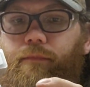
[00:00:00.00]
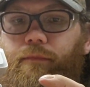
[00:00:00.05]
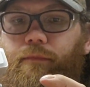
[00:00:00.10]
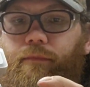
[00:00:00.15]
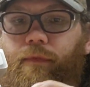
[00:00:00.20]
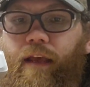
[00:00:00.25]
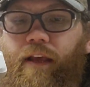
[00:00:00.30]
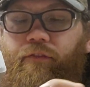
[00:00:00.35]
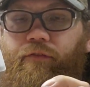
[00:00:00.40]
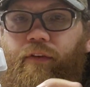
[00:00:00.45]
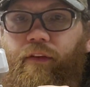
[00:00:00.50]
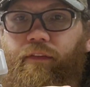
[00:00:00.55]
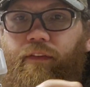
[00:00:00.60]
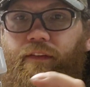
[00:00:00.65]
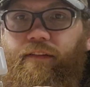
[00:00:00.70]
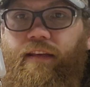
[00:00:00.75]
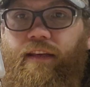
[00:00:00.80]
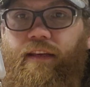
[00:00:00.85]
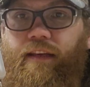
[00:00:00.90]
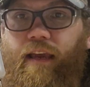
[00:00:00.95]
Next you got the
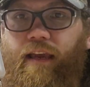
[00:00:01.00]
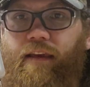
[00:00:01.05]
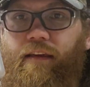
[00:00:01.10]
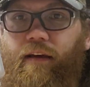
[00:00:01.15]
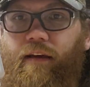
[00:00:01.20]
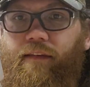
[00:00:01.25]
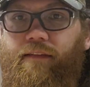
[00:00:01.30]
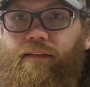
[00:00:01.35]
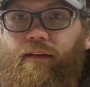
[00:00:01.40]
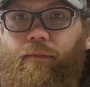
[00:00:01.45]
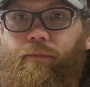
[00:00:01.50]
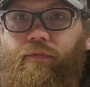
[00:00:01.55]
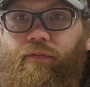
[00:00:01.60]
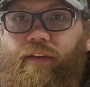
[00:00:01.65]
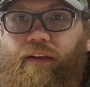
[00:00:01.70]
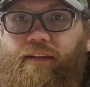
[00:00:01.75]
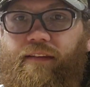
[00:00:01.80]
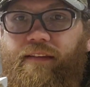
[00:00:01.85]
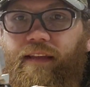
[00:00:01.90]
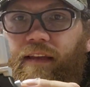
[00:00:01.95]
TK Customs
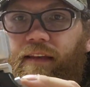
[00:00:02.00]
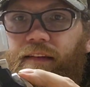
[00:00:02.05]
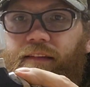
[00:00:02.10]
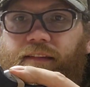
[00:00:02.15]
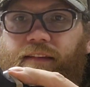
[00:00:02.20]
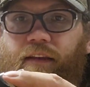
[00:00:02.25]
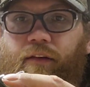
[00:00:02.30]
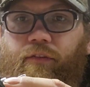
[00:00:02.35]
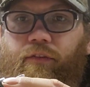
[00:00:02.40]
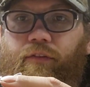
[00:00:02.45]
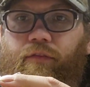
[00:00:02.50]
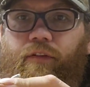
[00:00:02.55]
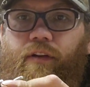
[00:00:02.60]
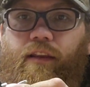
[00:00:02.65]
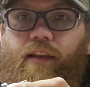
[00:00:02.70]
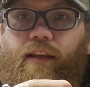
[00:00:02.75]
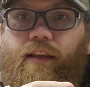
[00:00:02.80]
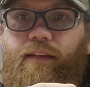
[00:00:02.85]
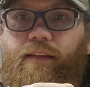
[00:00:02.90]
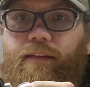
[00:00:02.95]
extended cylinder
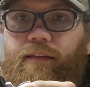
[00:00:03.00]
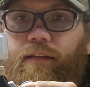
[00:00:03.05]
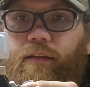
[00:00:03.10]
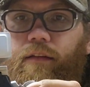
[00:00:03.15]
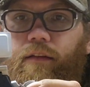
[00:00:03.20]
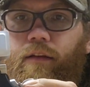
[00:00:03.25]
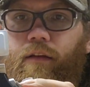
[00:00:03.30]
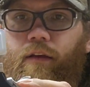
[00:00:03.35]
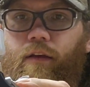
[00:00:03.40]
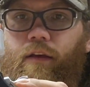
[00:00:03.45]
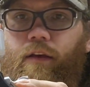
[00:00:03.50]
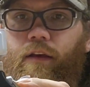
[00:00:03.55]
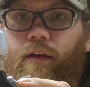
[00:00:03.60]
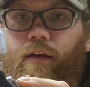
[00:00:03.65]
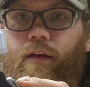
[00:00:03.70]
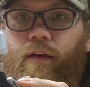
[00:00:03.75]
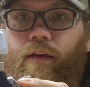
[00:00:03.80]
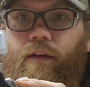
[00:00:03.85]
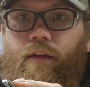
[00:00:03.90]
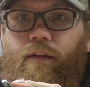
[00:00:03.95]
release.
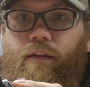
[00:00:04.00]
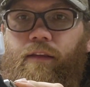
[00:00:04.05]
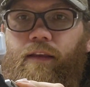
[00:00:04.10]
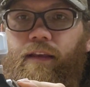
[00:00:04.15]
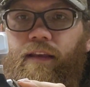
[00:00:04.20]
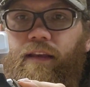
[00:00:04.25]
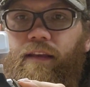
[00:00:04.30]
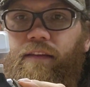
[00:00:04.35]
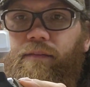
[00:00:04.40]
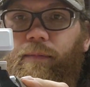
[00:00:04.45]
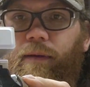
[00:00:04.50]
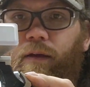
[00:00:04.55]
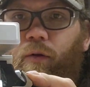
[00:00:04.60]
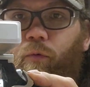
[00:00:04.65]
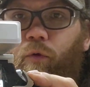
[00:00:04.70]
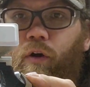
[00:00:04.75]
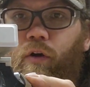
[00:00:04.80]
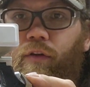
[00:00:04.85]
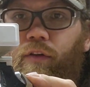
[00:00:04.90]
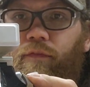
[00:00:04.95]
These make a
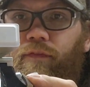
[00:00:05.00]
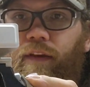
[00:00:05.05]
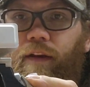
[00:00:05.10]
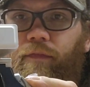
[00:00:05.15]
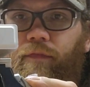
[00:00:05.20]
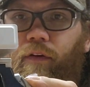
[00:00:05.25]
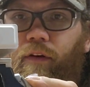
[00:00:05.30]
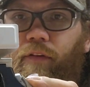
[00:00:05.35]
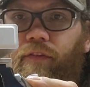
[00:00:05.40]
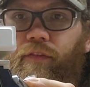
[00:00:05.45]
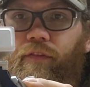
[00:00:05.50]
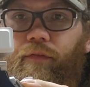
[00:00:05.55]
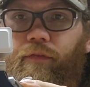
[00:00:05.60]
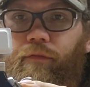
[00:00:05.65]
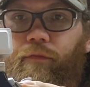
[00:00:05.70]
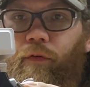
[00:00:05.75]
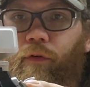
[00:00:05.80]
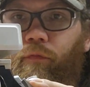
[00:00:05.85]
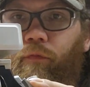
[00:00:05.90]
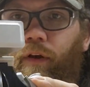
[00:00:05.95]
world of difference
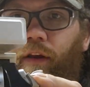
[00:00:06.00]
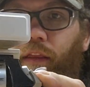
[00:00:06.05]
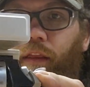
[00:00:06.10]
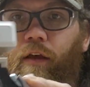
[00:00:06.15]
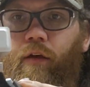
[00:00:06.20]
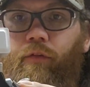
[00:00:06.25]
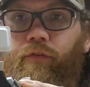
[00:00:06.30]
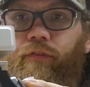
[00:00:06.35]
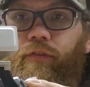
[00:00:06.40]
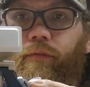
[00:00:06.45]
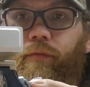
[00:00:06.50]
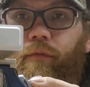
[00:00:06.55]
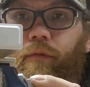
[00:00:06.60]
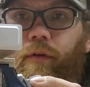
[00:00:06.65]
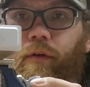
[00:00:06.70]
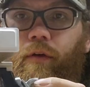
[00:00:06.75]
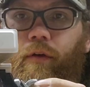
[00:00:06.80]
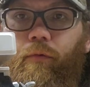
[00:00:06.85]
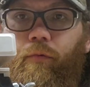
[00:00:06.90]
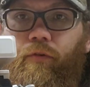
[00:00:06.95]
for reloads.
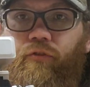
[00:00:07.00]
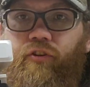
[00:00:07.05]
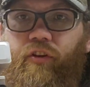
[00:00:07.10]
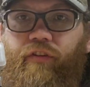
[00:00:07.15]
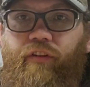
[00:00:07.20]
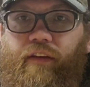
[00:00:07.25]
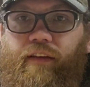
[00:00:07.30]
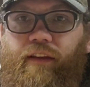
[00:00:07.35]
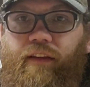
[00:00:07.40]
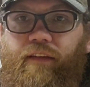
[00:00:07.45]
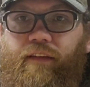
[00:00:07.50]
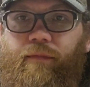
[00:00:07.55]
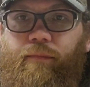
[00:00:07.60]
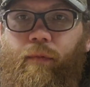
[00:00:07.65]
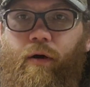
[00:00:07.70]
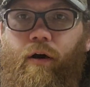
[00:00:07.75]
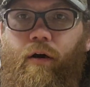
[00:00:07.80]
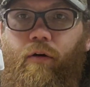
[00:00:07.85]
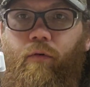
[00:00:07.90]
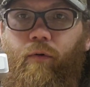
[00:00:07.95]
With just like the
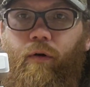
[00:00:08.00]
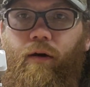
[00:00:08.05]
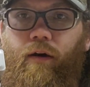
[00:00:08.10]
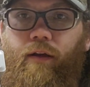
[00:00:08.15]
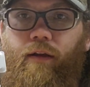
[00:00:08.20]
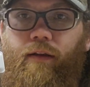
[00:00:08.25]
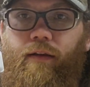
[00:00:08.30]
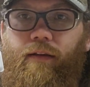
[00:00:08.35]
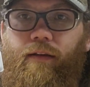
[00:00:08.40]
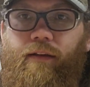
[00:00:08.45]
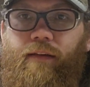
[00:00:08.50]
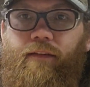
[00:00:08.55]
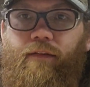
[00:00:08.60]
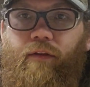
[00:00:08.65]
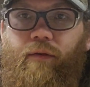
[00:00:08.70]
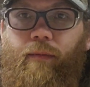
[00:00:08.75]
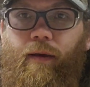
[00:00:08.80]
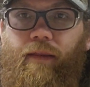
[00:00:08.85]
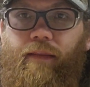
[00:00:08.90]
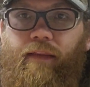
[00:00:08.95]
small one, it's
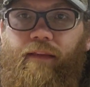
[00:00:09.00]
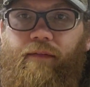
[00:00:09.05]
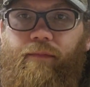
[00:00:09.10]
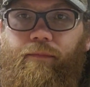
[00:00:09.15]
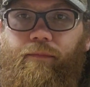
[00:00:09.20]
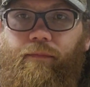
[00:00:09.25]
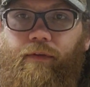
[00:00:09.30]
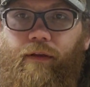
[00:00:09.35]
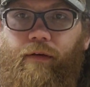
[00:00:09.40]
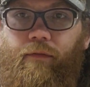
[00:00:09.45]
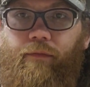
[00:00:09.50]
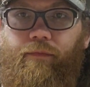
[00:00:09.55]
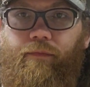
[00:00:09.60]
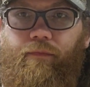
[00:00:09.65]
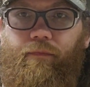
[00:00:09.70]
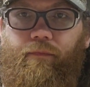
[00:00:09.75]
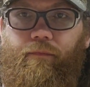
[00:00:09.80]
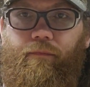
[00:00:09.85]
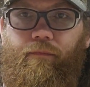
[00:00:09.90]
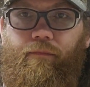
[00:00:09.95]
only about this,
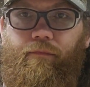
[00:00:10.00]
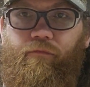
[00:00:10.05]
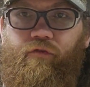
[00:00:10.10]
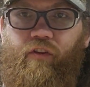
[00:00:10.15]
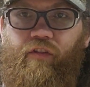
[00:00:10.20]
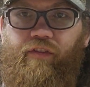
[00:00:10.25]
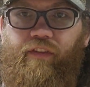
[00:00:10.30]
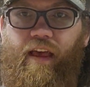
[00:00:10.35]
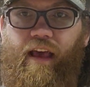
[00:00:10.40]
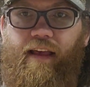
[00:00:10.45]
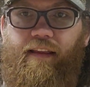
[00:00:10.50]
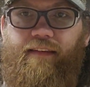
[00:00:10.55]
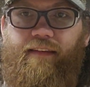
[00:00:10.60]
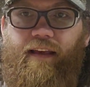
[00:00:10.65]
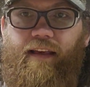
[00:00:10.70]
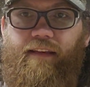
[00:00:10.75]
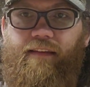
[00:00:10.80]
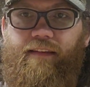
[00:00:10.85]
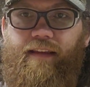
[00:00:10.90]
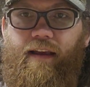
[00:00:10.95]
just that
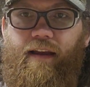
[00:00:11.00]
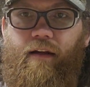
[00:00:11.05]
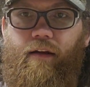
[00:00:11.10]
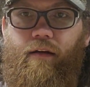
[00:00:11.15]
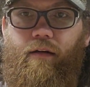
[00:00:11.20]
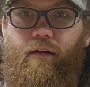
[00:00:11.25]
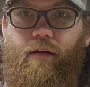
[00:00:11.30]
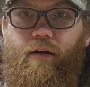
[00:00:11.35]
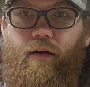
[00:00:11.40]
size there.